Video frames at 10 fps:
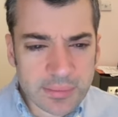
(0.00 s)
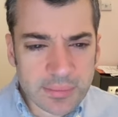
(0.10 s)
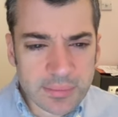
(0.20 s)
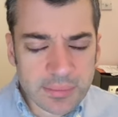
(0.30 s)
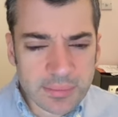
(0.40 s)

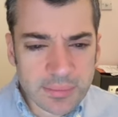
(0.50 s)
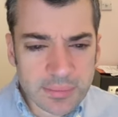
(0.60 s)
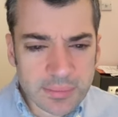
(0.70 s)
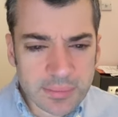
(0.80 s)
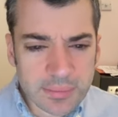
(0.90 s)

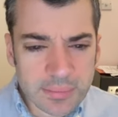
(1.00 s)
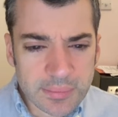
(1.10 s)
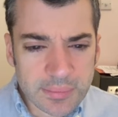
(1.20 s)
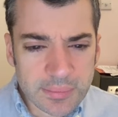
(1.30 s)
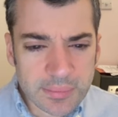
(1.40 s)

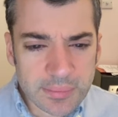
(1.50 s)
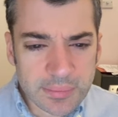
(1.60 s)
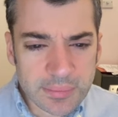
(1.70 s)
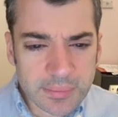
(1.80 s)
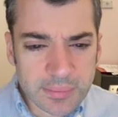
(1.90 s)

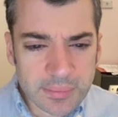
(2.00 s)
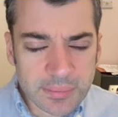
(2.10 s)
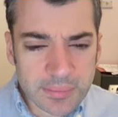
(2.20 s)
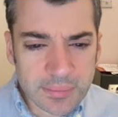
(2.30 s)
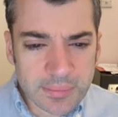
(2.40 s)

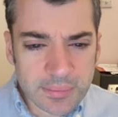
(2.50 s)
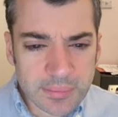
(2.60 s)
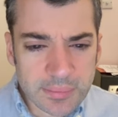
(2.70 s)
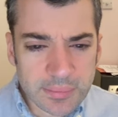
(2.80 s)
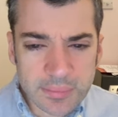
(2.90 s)

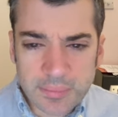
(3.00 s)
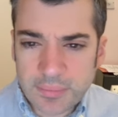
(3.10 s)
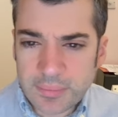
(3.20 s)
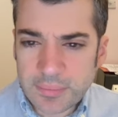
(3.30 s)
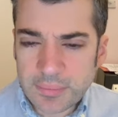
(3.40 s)

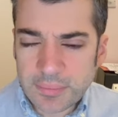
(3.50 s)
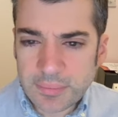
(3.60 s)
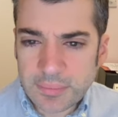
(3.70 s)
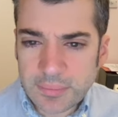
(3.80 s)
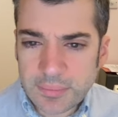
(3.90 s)

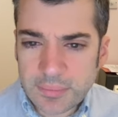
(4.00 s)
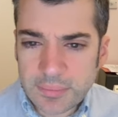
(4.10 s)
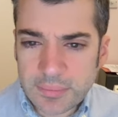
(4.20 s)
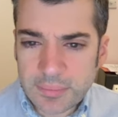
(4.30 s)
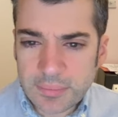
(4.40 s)

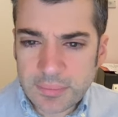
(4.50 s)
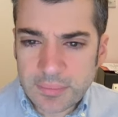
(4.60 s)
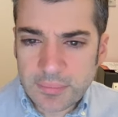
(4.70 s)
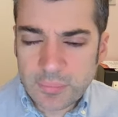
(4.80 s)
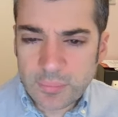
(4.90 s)

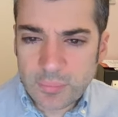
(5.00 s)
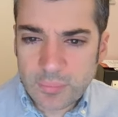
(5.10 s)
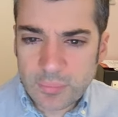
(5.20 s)
[no speech]